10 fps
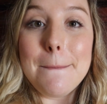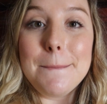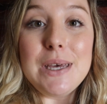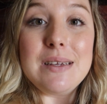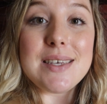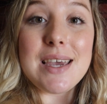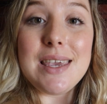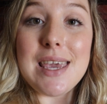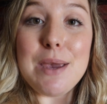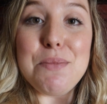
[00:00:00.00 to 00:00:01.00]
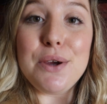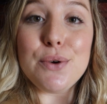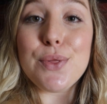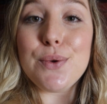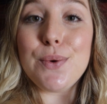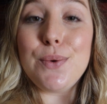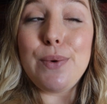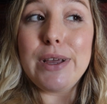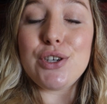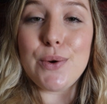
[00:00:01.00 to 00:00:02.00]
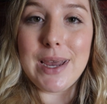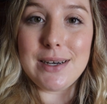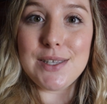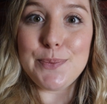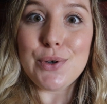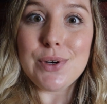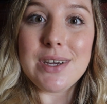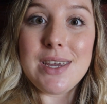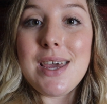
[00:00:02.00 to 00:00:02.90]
but I came here through Johannesburg.